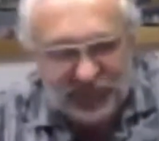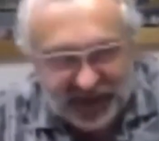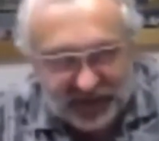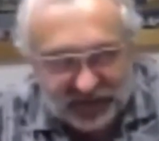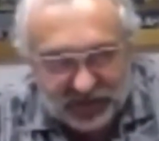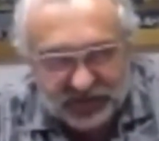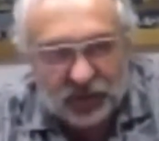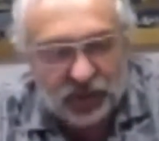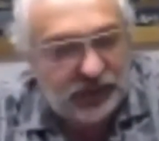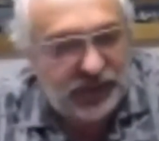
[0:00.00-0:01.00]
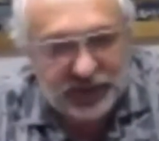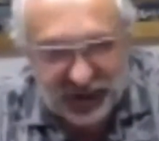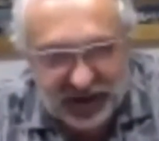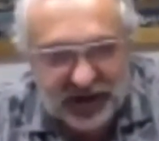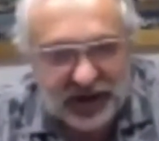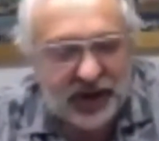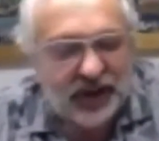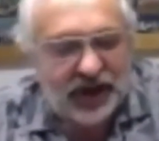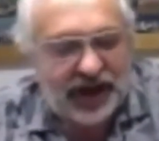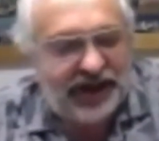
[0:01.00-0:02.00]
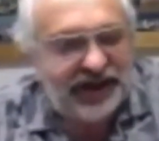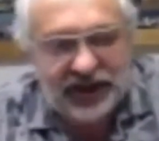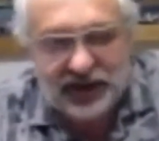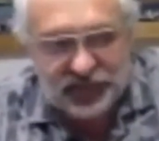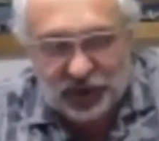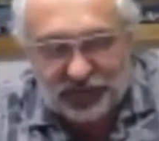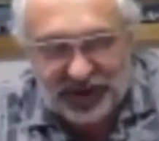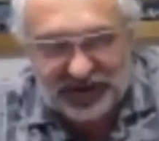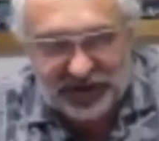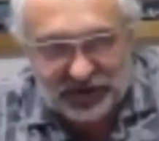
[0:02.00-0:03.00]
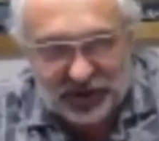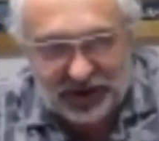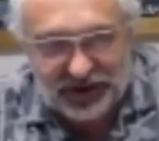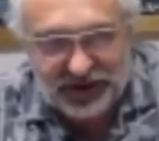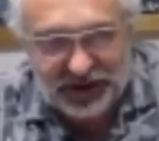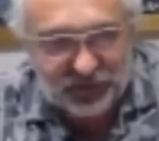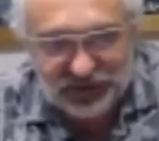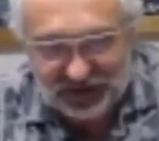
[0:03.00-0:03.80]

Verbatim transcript: in the background, or maybe an inappropriate technology.